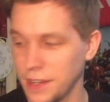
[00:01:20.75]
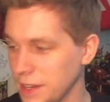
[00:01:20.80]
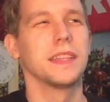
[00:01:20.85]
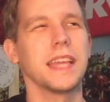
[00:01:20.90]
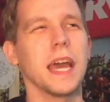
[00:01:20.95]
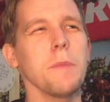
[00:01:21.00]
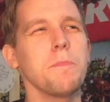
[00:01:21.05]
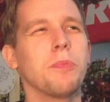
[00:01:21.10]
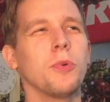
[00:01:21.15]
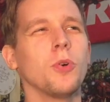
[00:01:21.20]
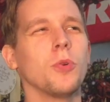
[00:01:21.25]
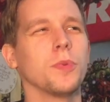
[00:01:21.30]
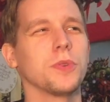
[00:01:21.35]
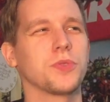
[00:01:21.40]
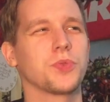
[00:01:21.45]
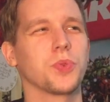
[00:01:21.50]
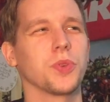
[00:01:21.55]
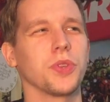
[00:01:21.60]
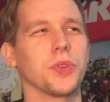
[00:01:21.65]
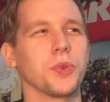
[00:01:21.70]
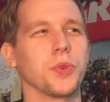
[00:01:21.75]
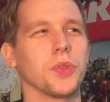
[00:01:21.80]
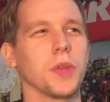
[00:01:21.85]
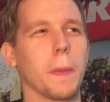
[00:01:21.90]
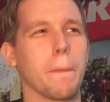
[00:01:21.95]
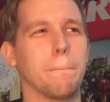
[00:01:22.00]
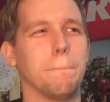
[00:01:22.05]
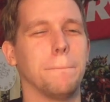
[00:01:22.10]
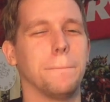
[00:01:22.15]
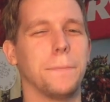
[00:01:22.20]
Deadpool was really, really
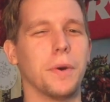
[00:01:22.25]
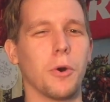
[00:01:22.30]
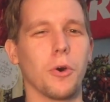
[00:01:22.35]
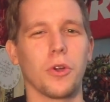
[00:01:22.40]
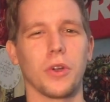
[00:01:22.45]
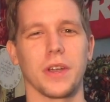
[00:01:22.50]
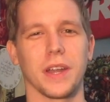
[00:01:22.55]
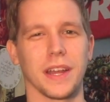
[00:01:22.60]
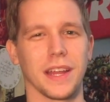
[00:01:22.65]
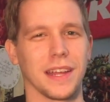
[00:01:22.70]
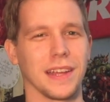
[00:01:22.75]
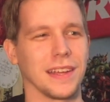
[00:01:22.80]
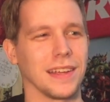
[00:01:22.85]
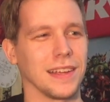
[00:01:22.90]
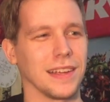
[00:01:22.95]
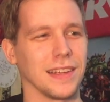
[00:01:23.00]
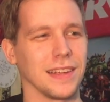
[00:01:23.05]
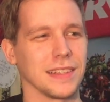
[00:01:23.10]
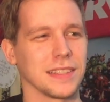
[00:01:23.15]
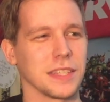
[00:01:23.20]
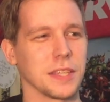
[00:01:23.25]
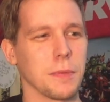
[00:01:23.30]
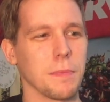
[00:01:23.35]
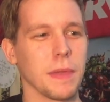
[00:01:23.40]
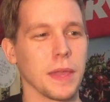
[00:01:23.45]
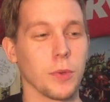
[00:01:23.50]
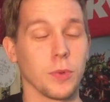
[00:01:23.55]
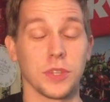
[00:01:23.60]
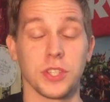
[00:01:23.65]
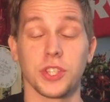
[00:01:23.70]
boring to
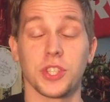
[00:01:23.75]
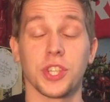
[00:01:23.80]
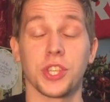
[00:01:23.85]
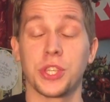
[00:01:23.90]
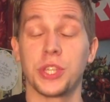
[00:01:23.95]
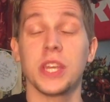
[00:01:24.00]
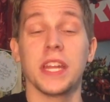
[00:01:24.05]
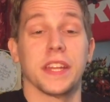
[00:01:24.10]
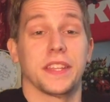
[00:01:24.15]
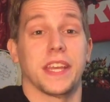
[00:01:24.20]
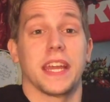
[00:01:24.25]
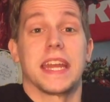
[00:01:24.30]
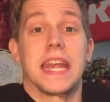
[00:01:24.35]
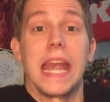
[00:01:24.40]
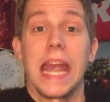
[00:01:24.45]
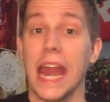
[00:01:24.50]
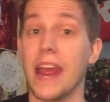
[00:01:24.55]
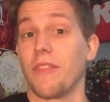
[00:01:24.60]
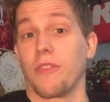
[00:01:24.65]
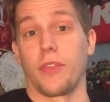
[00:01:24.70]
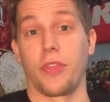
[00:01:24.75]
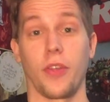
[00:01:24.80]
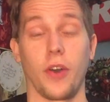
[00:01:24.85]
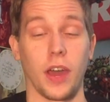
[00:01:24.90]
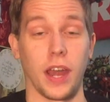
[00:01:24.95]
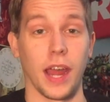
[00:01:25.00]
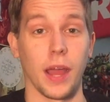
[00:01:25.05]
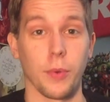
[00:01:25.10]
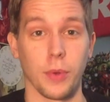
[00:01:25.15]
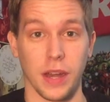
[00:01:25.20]
me, which is a sentence I never
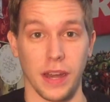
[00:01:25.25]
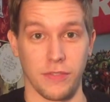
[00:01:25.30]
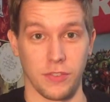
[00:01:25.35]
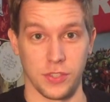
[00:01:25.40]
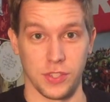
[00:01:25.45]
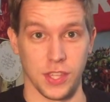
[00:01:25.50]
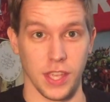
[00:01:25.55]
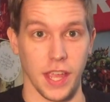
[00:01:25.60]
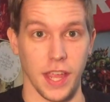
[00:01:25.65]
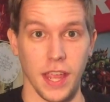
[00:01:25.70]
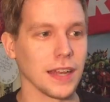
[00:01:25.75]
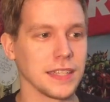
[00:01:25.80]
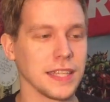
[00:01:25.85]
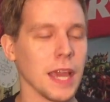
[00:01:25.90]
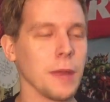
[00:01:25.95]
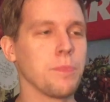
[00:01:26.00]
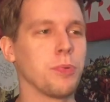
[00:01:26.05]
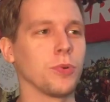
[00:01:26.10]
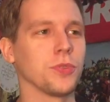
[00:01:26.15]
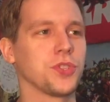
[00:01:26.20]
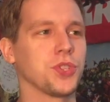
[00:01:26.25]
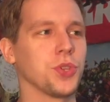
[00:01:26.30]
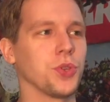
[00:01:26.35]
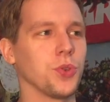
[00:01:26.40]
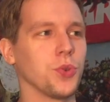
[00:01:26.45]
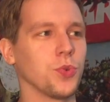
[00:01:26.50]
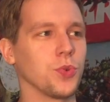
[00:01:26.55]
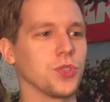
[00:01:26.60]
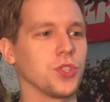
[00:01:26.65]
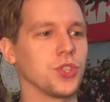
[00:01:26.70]
thought I would ever say. Deadpool
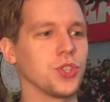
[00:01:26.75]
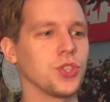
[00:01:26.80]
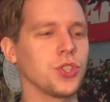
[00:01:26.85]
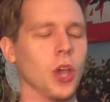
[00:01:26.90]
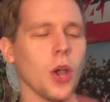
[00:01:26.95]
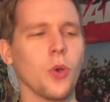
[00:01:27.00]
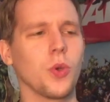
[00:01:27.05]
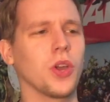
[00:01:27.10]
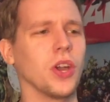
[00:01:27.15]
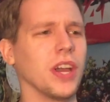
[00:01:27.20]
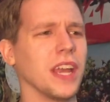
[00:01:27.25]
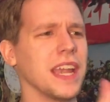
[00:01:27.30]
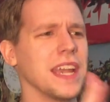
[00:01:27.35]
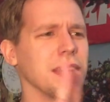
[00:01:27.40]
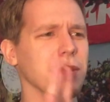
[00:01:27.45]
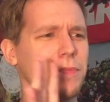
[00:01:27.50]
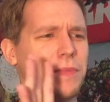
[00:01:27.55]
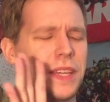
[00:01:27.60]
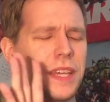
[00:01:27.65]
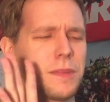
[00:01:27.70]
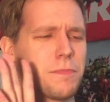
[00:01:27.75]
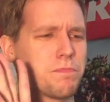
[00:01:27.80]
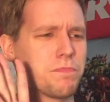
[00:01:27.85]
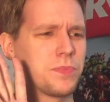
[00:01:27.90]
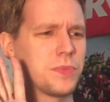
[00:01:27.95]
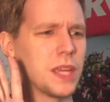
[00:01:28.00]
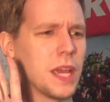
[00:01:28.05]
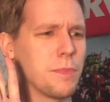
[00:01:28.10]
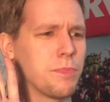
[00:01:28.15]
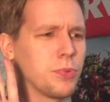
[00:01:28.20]
2 was so good, and it did
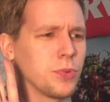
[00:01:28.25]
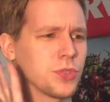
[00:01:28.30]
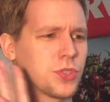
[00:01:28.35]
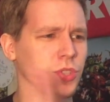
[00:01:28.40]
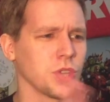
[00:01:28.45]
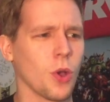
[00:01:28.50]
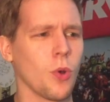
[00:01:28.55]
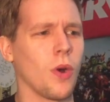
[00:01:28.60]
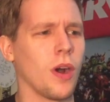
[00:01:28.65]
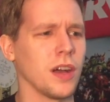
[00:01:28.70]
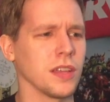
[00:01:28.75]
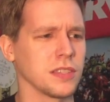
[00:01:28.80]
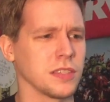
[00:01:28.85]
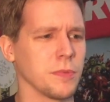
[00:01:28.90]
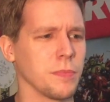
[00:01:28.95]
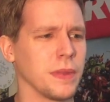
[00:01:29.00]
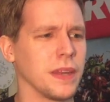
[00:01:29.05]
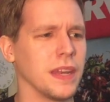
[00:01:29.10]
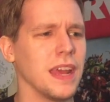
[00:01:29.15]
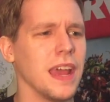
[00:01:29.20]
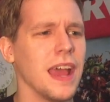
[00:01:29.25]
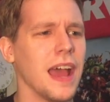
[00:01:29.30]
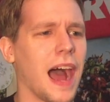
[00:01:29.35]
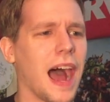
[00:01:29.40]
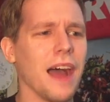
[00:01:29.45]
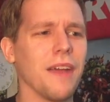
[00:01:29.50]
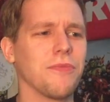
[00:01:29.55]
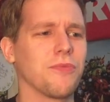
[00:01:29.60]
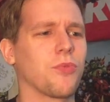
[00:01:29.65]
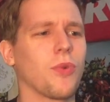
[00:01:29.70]
Deadpool so awesome, and
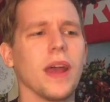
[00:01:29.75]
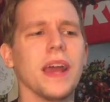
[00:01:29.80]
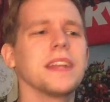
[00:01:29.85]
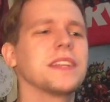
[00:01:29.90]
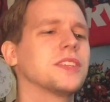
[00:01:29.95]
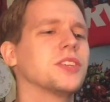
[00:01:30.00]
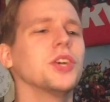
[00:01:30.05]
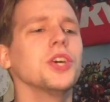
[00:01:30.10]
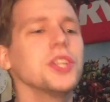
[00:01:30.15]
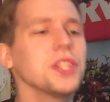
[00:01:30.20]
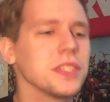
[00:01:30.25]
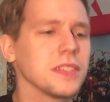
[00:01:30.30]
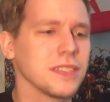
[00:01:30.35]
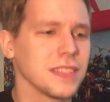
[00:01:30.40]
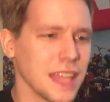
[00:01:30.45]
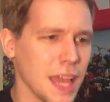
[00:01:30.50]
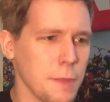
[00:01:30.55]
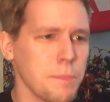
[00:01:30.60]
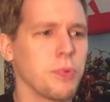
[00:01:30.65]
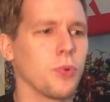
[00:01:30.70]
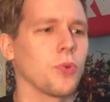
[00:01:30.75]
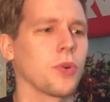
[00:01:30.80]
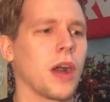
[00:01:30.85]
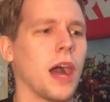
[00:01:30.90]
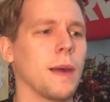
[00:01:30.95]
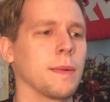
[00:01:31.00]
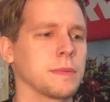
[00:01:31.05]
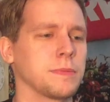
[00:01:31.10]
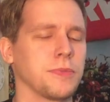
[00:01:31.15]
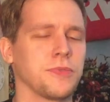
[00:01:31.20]
I've read good Deadpool
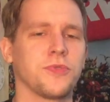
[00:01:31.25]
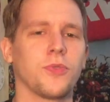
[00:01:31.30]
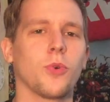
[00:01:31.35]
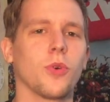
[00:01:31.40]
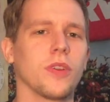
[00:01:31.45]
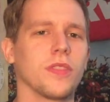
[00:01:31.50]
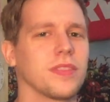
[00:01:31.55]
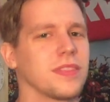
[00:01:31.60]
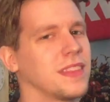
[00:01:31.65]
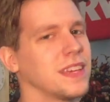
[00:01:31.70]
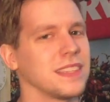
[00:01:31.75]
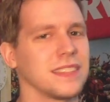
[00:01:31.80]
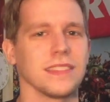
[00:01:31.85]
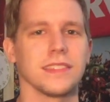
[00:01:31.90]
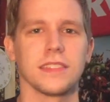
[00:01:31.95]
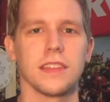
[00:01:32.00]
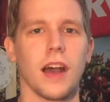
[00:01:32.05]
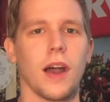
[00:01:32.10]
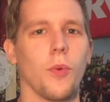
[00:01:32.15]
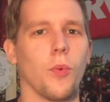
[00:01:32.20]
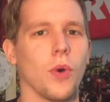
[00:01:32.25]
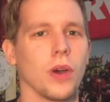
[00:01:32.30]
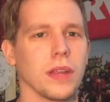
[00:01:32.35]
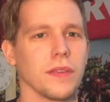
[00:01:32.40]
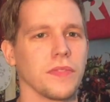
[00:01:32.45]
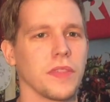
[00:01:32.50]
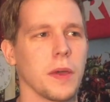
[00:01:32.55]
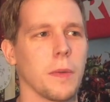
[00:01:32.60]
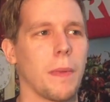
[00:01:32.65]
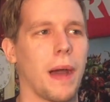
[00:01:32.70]
comics before. This is not one
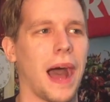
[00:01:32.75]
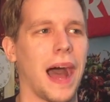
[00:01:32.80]
of them.